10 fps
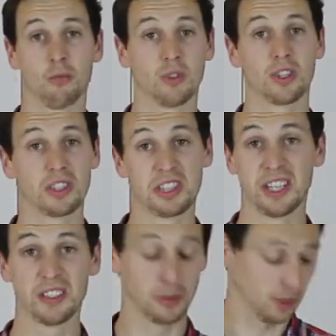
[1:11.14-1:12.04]
Let's just
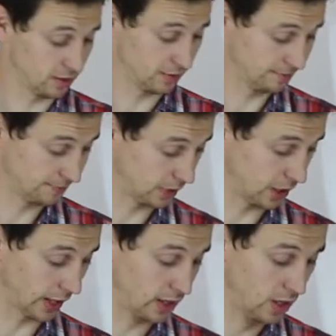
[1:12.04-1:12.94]
get into it.
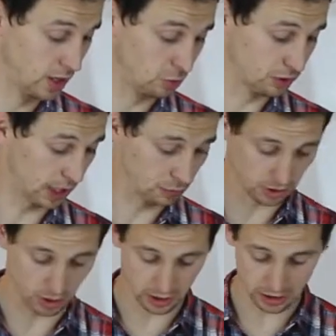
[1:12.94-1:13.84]
Alright, we'll start
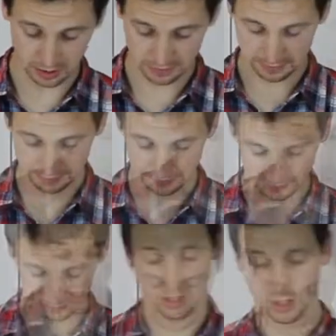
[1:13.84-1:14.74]
with the holly.
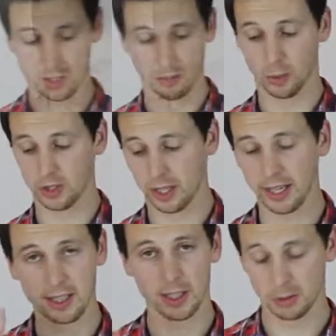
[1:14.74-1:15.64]
It's as simple as
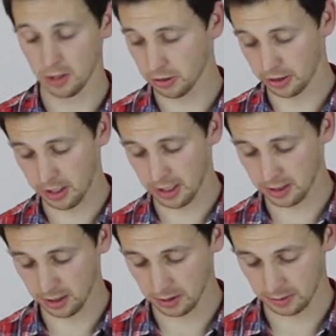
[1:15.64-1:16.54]
taking some of the green
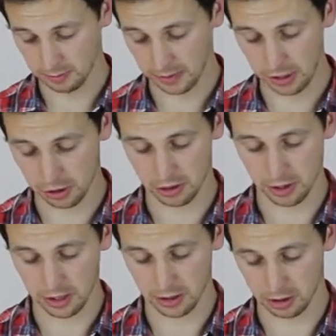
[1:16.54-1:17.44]
icing, making sure it's
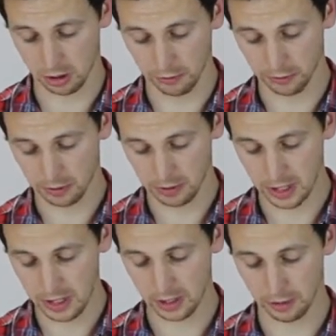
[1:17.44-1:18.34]
nice and soft,
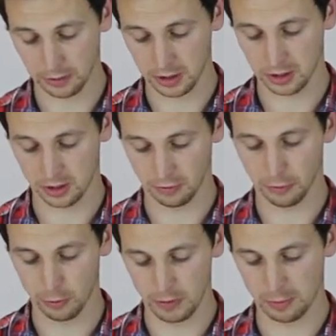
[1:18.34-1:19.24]
knead it if it's
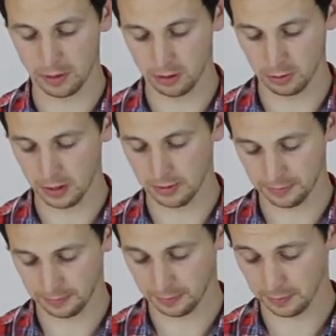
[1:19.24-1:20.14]
burned up a little bit.